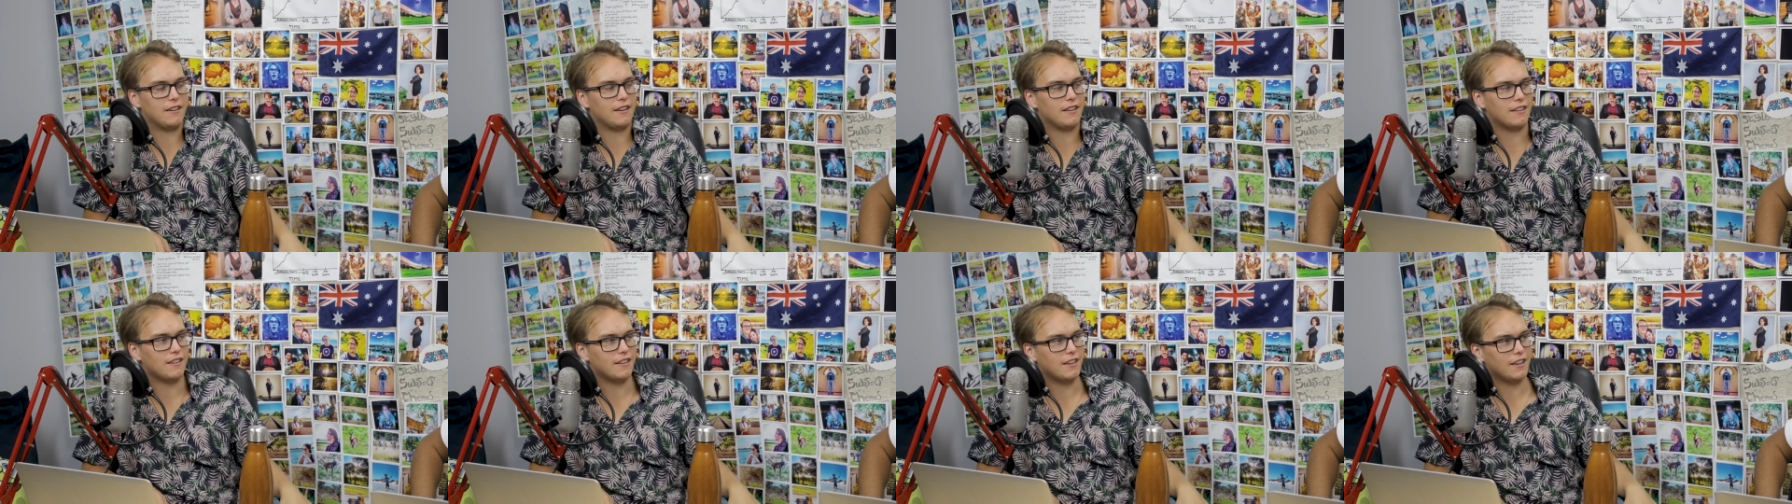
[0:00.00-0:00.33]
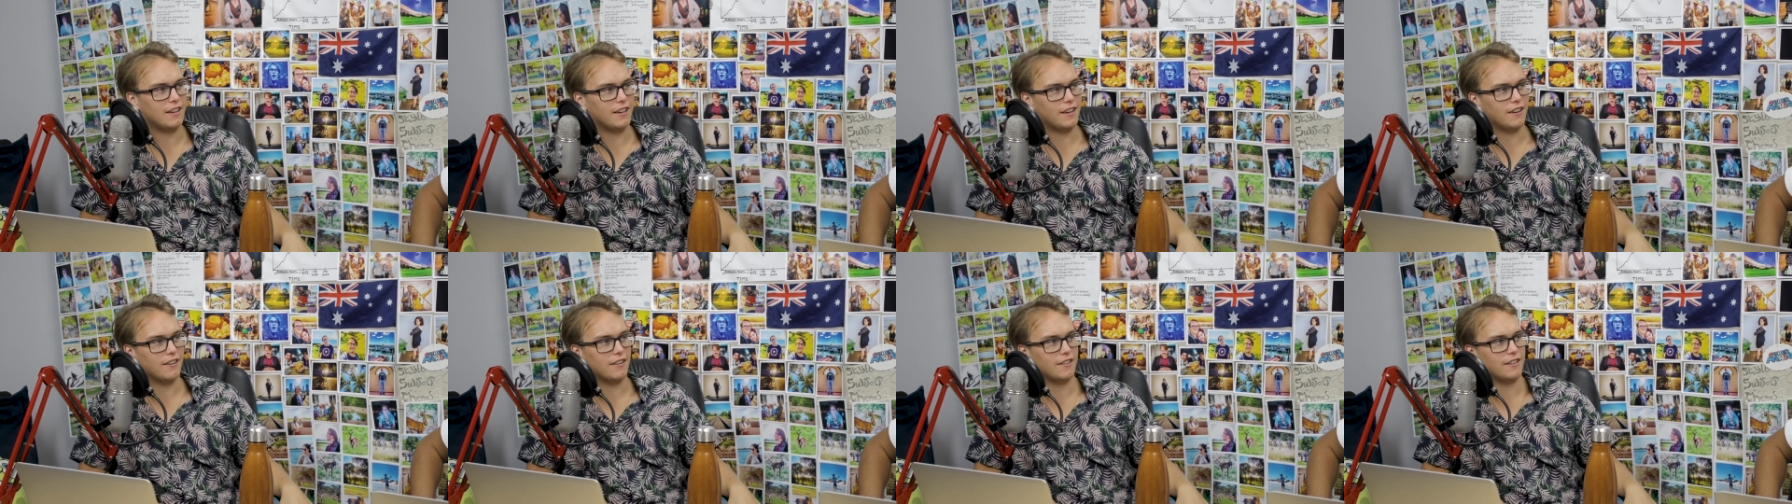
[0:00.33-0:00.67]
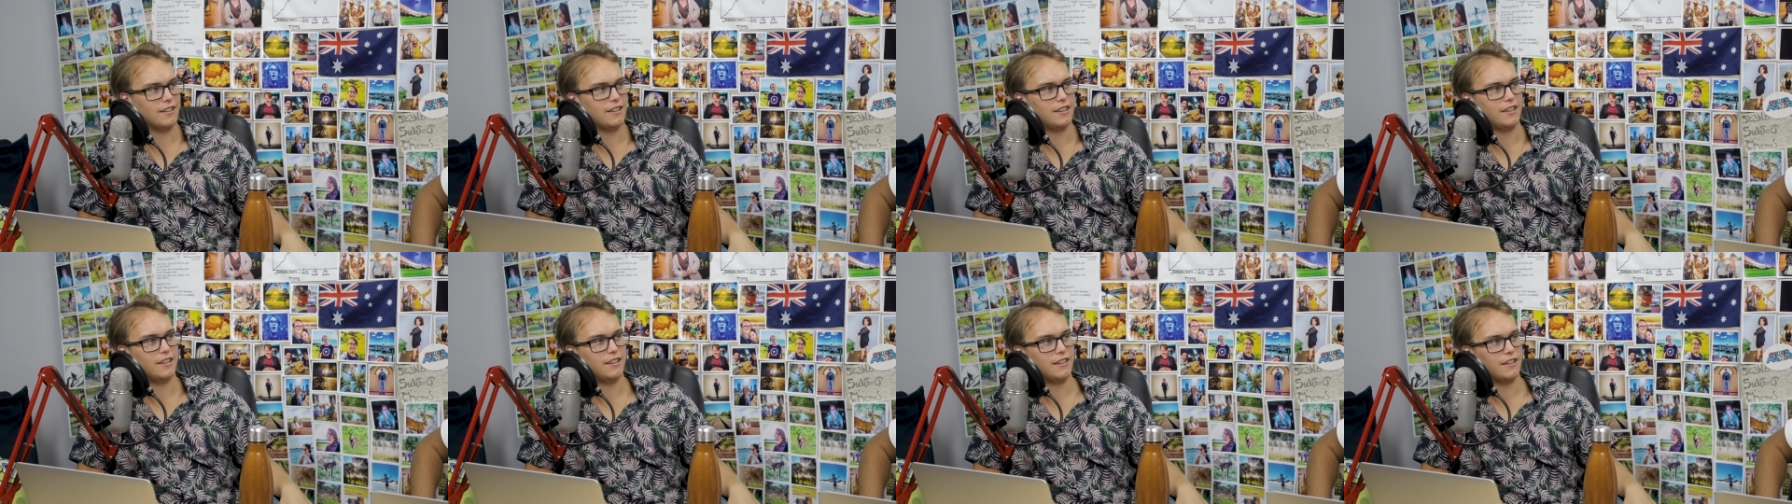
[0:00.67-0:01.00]
Nothing
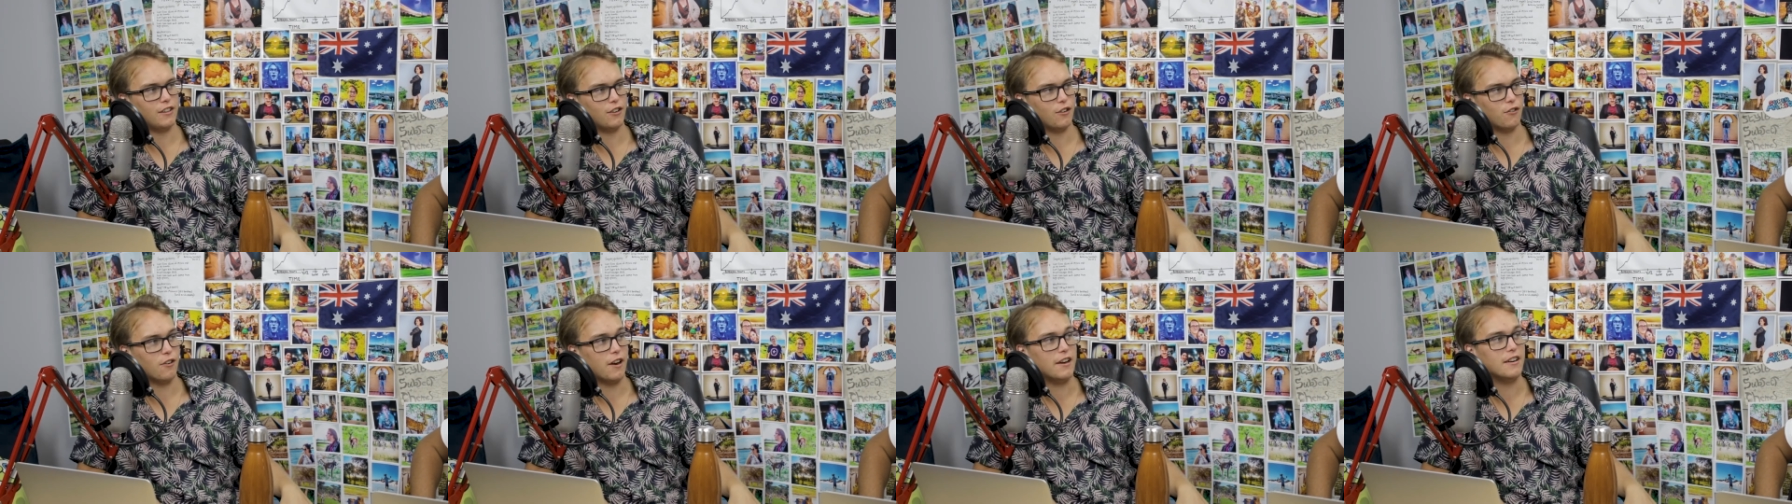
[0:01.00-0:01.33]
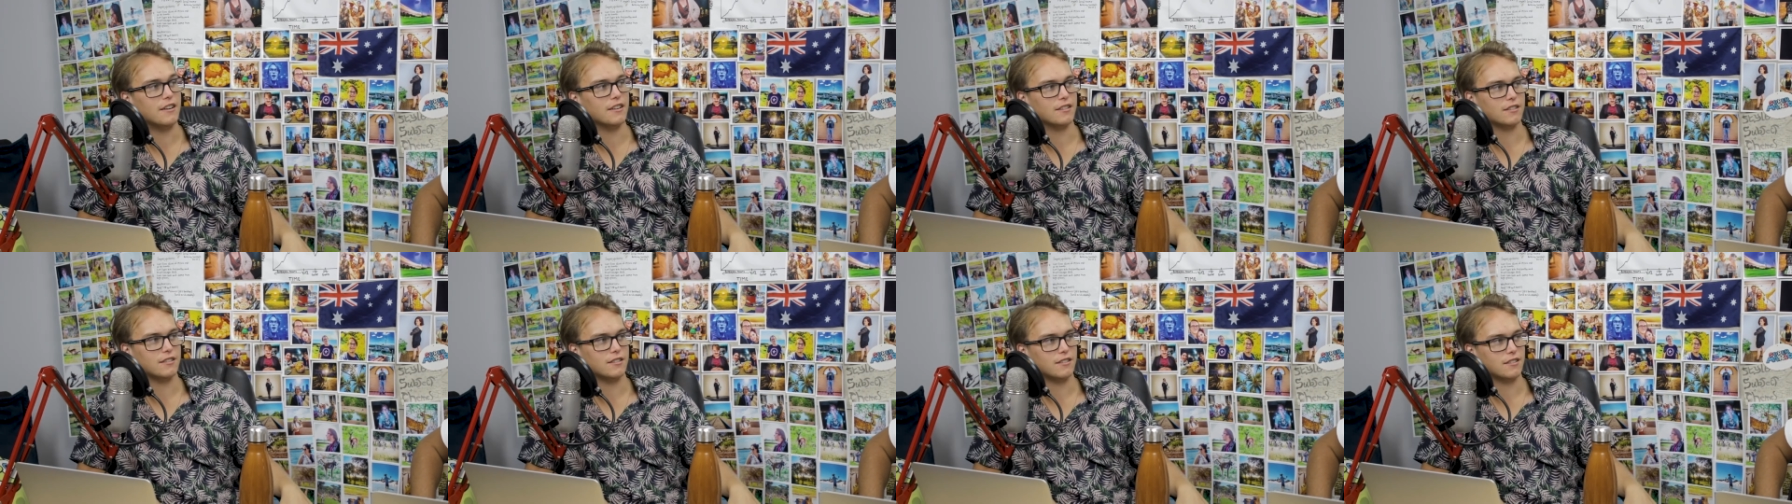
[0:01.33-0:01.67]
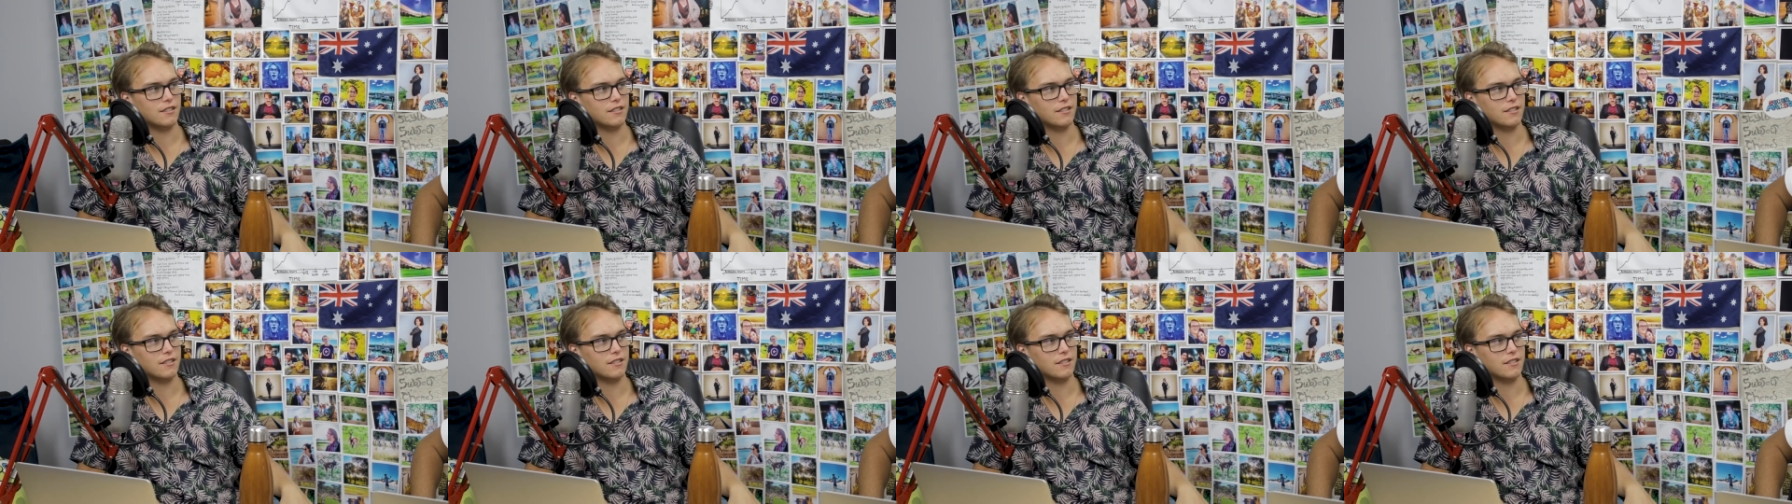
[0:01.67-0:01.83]
inherently horrendous.